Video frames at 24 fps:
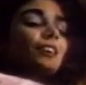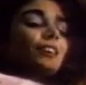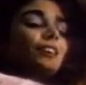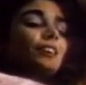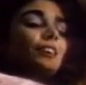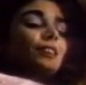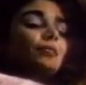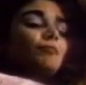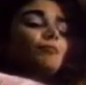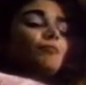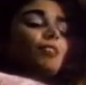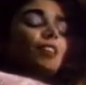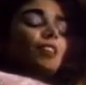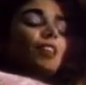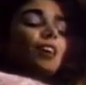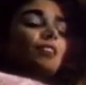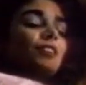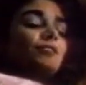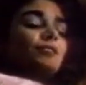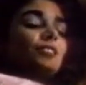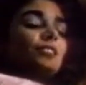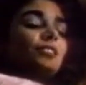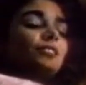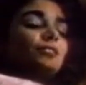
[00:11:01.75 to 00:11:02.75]
the same
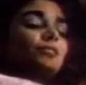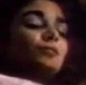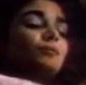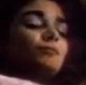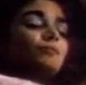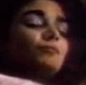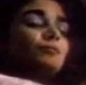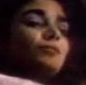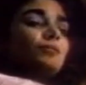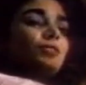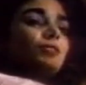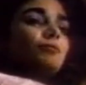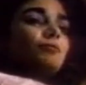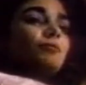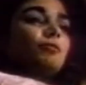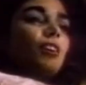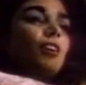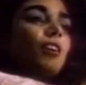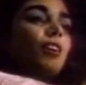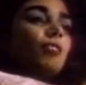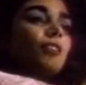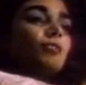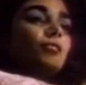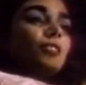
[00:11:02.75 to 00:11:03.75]
year, another
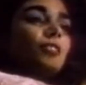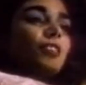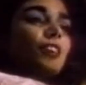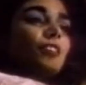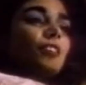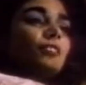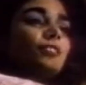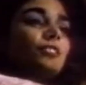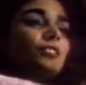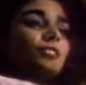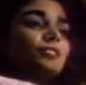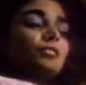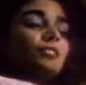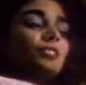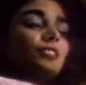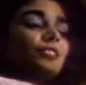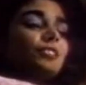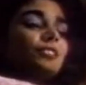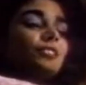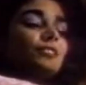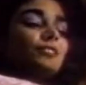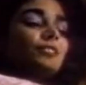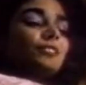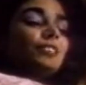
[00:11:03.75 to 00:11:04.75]
independent feature by the
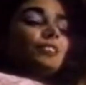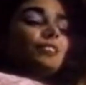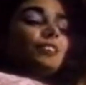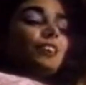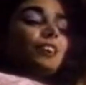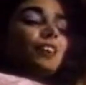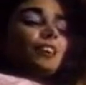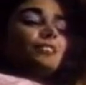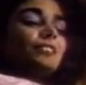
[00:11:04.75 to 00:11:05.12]
name of Sex,